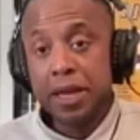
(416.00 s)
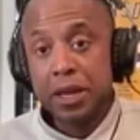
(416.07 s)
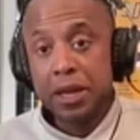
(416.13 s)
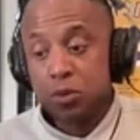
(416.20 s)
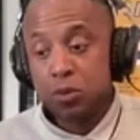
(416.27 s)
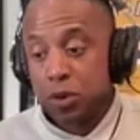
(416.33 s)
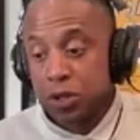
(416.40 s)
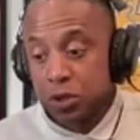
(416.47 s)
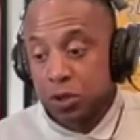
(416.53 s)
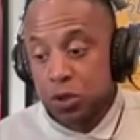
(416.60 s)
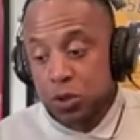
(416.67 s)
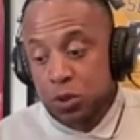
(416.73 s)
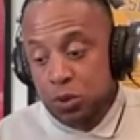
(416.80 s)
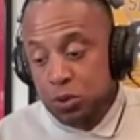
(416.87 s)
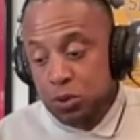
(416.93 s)
when
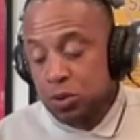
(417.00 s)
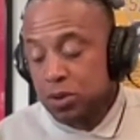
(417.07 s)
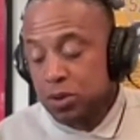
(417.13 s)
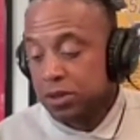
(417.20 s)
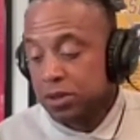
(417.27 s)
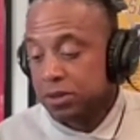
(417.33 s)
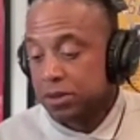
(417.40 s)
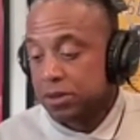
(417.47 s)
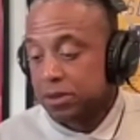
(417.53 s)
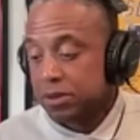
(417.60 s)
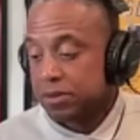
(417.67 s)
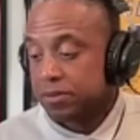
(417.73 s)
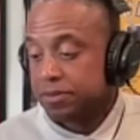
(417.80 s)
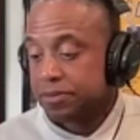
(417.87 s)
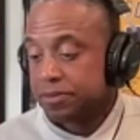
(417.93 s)
you
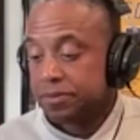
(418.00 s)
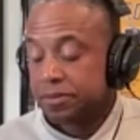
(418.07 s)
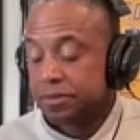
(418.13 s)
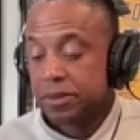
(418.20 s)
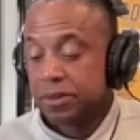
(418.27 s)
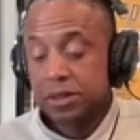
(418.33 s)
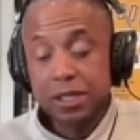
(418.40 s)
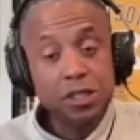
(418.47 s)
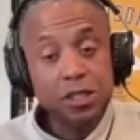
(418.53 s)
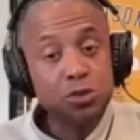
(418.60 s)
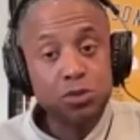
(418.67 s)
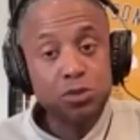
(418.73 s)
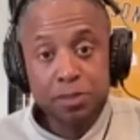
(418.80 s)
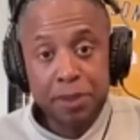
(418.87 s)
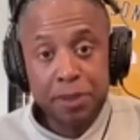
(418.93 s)

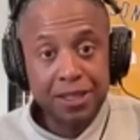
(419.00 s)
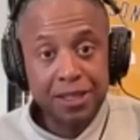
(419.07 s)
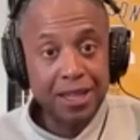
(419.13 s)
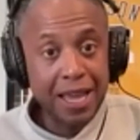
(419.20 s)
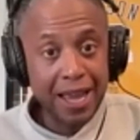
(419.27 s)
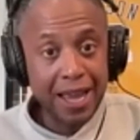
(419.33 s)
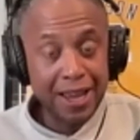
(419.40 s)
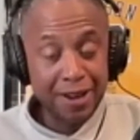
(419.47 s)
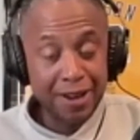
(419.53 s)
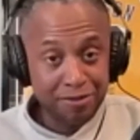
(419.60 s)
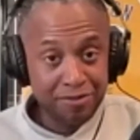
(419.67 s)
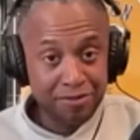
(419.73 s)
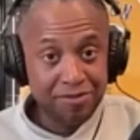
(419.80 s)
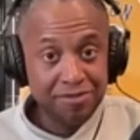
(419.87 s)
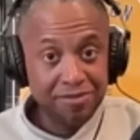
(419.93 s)
disrespect the game
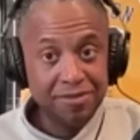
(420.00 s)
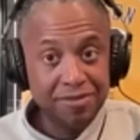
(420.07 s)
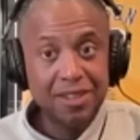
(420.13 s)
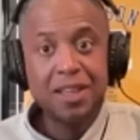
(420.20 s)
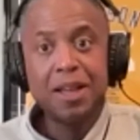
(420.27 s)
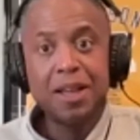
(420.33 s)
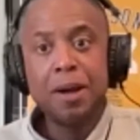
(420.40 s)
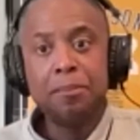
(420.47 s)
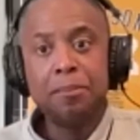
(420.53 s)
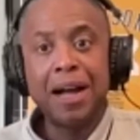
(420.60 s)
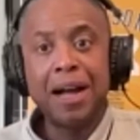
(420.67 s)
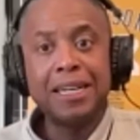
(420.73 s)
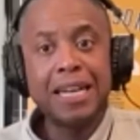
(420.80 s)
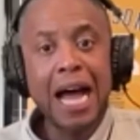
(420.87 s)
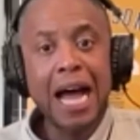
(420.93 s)
by
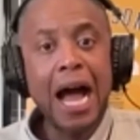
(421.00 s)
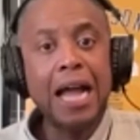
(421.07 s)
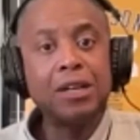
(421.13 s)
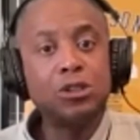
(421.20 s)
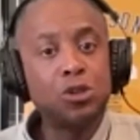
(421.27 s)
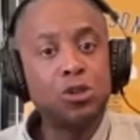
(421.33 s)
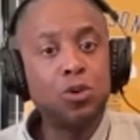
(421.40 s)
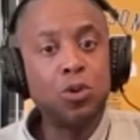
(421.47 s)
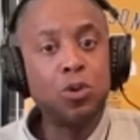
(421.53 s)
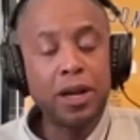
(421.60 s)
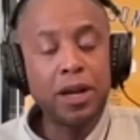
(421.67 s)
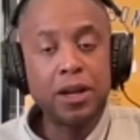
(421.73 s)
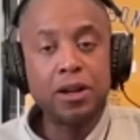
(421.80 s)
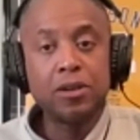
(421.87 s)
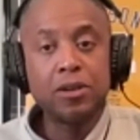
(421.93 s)
not
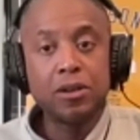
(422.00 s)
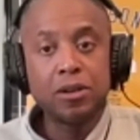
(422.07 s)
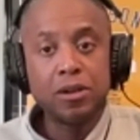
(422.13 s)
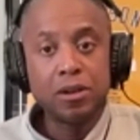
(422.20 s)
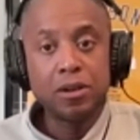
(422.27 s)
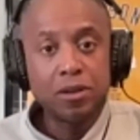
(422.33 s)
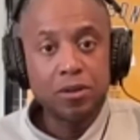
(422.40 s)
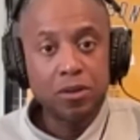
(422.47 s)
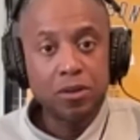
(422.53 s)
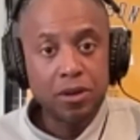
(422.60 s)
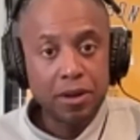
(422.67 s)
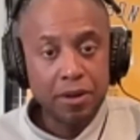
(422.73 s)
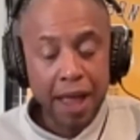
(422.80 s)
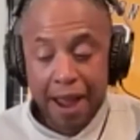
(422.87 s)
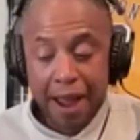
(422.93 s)
doing
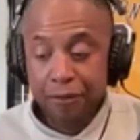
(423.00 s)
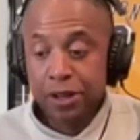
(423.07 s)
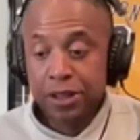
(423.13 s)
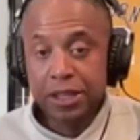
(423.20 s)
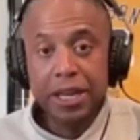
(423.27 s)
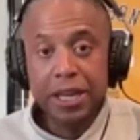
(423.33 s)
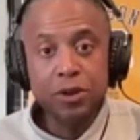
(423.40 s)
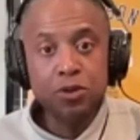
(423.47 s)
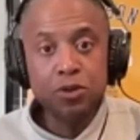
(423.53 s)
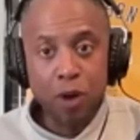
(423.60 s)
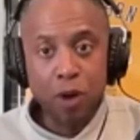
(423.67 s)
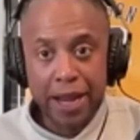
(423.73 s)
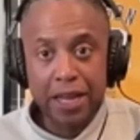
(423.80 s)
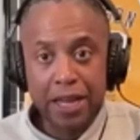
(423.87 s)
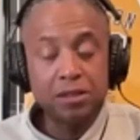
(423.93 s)
everything
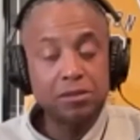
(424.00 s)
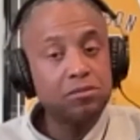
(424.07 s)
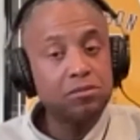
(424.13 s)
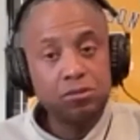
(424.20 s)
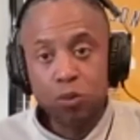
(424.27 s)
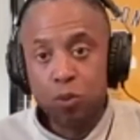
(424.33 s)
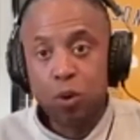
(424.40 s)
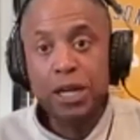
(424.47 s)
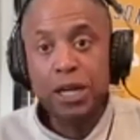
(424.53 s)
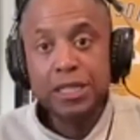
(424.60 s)
right one